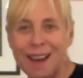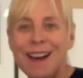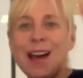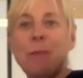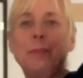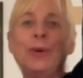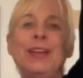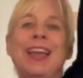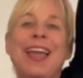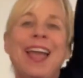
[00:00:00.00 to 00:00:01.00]
Up
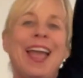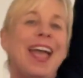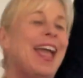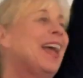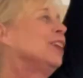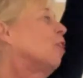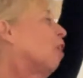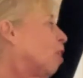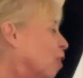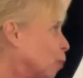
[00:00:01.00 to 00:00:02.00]
and
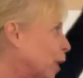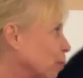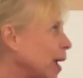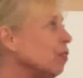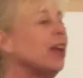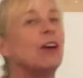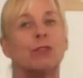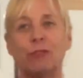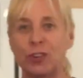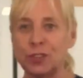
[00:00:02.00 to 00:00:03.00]
all the way around, and
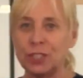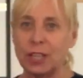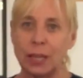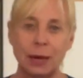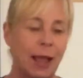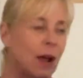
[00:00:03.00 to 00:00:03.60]
reversing it